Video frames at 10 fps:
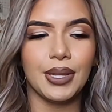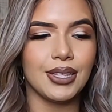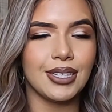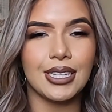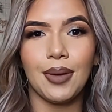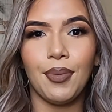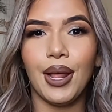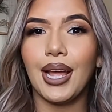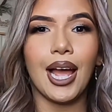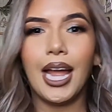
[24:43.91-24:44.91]
but at the same time,
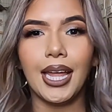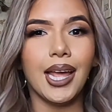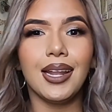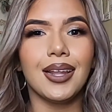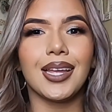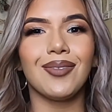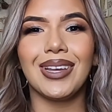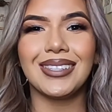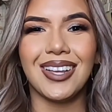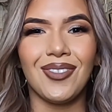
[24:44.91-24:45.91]
like I can't look at
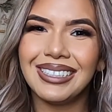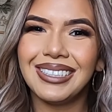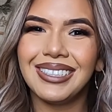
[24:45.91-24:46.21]
myself.